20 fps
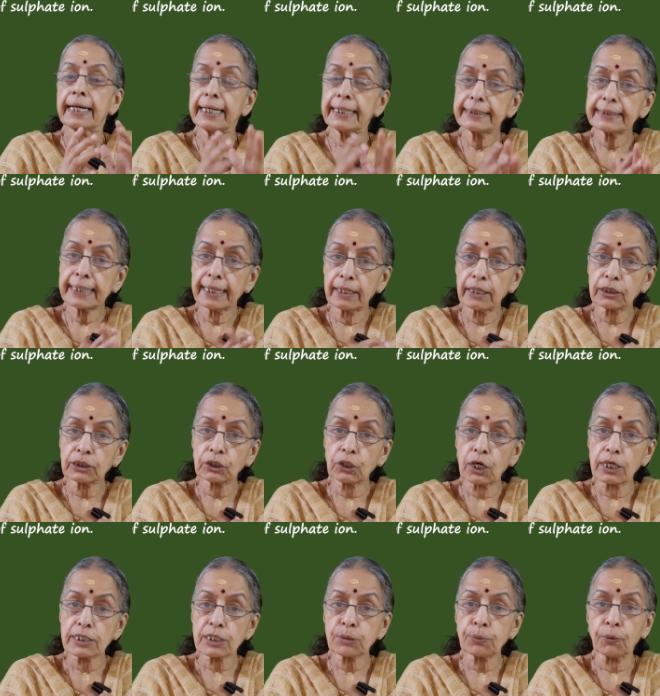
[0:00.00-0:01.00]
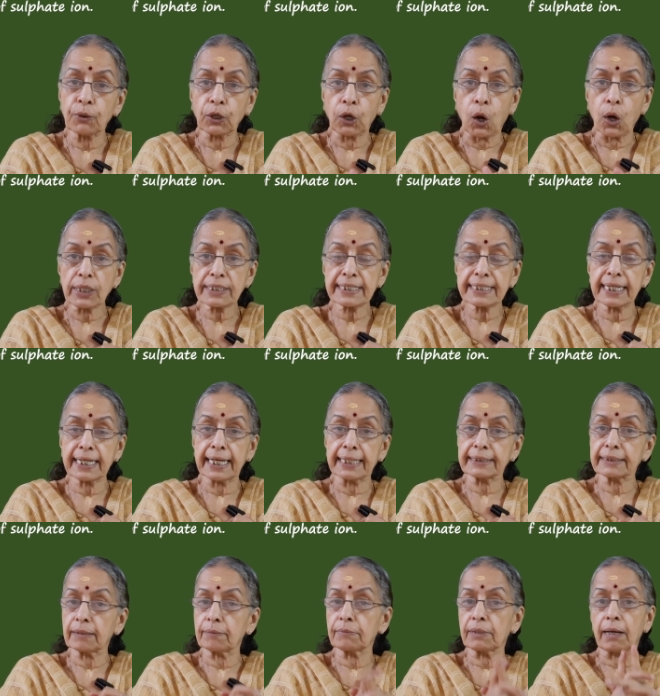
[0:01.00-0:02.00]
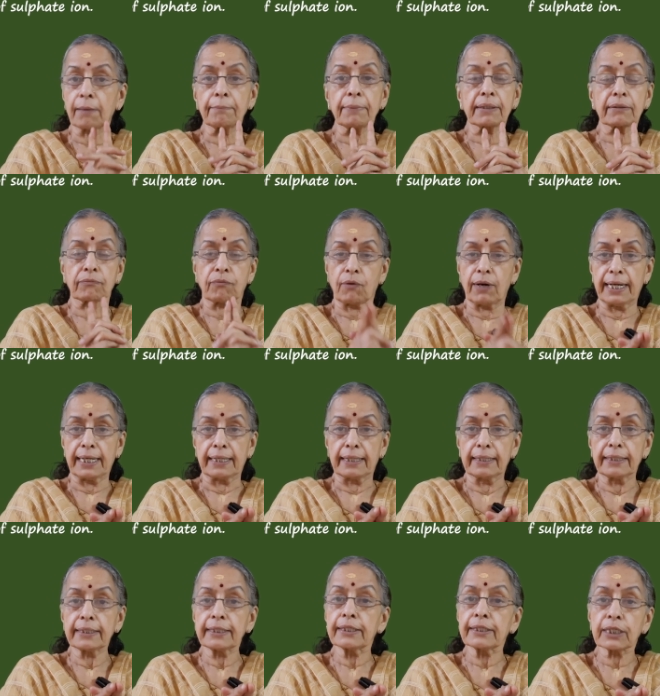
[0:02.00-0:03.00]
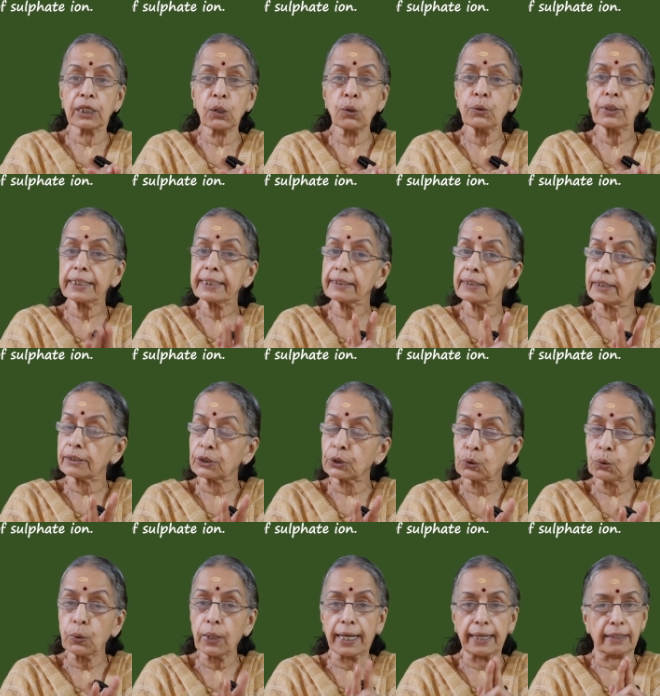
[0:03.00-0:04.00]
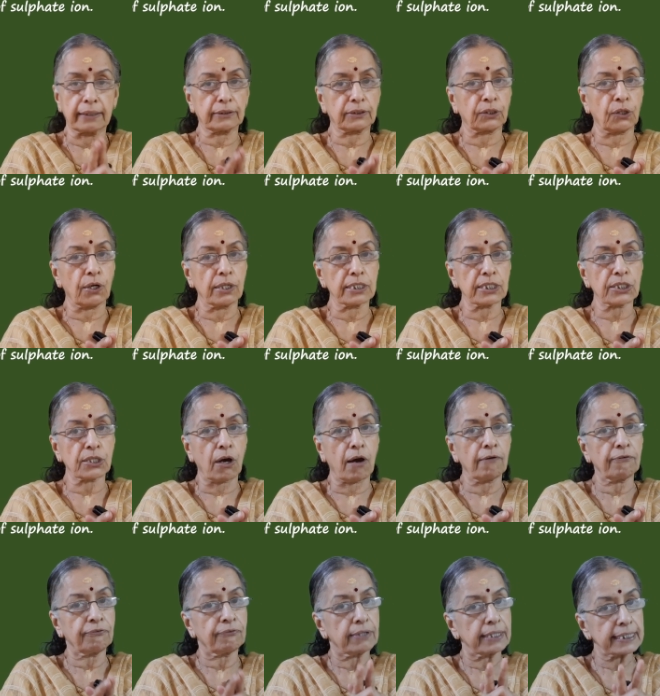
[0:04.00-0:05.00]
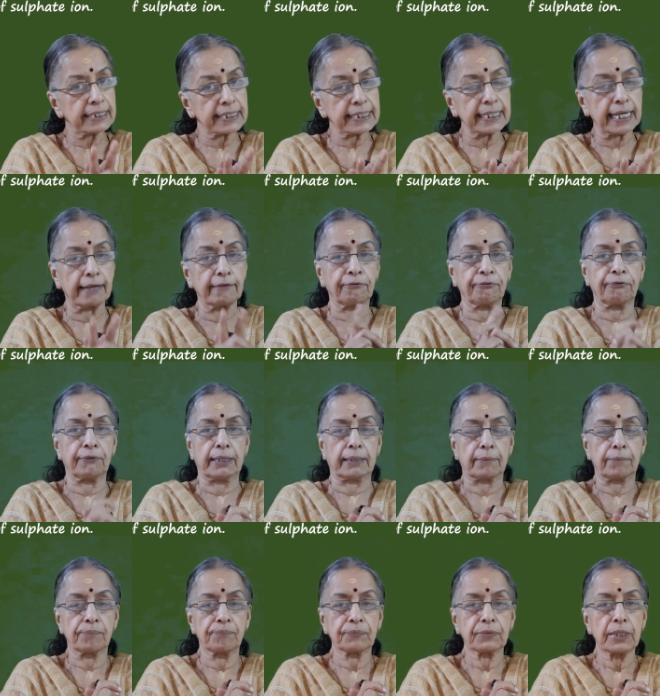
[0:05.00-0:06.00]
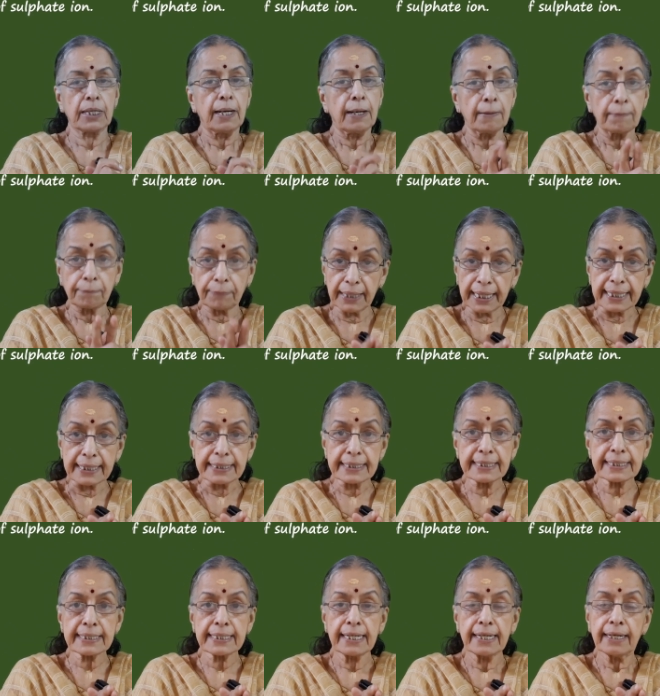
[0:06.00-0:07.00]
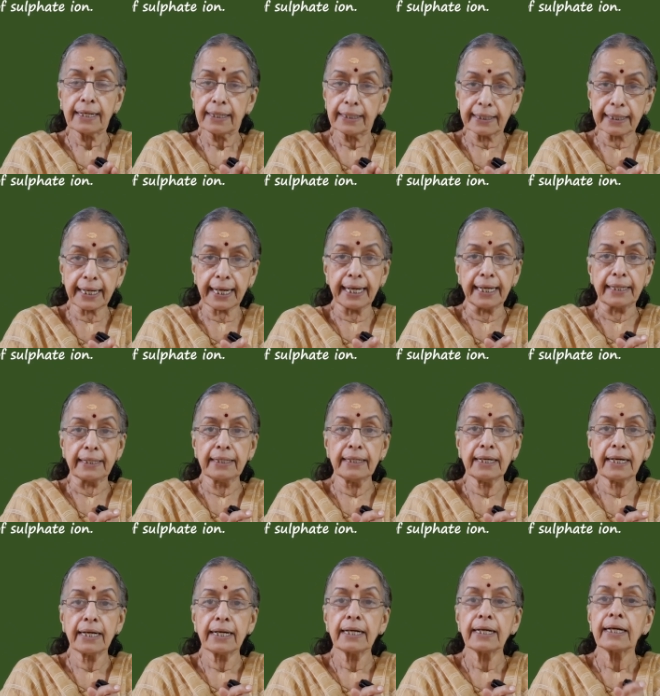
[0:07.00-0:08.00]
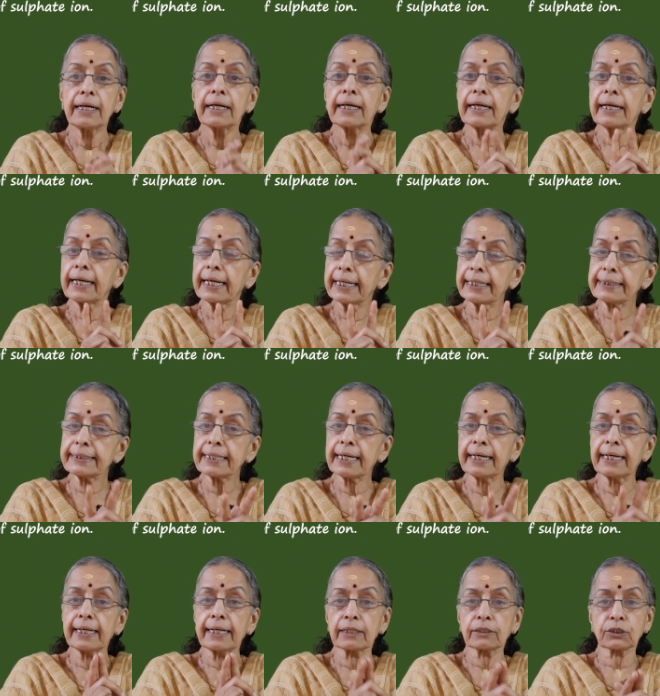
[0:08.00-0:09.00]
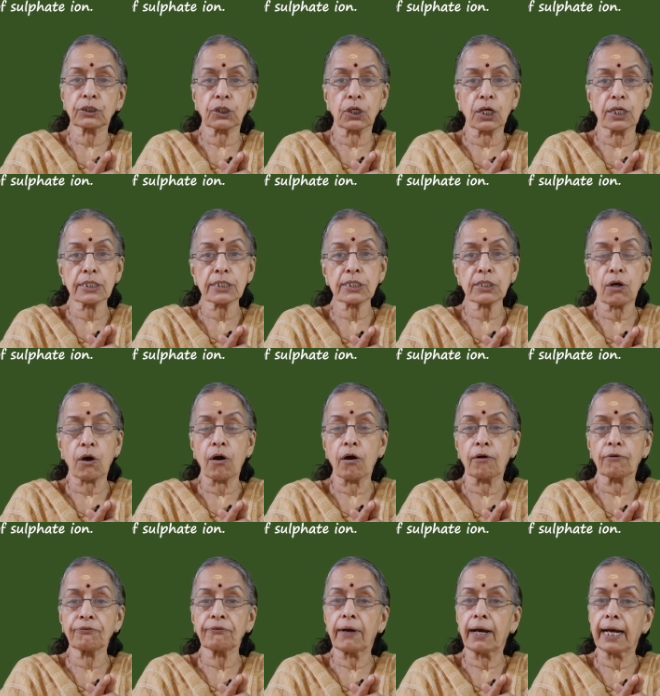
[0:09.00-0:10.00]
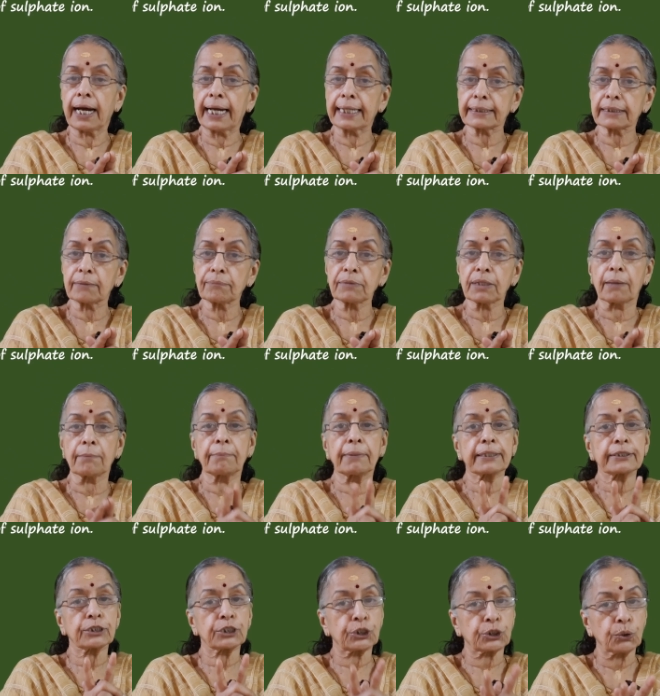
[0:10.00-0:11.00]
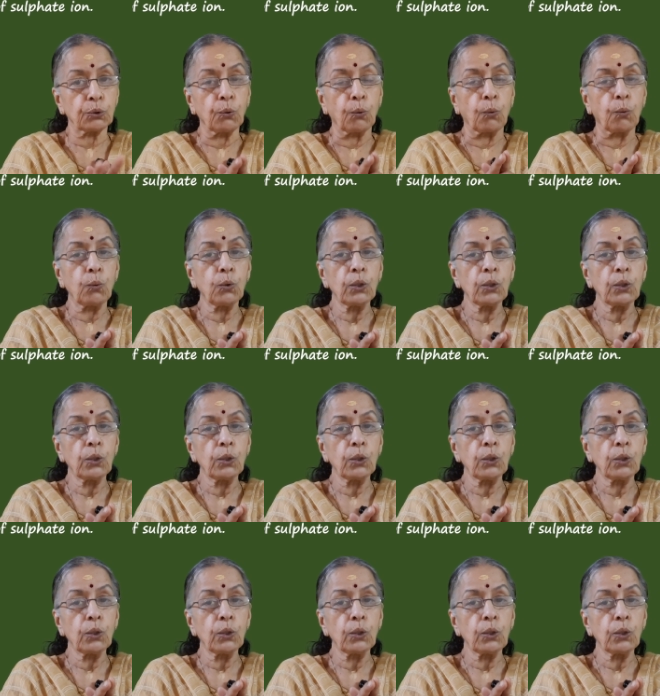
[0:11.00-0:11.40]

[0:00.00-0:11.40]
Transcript: 8 electrons for oxygen atom number 1 including the 2 electrons of sulfur plus again 8 electrons of atom number 2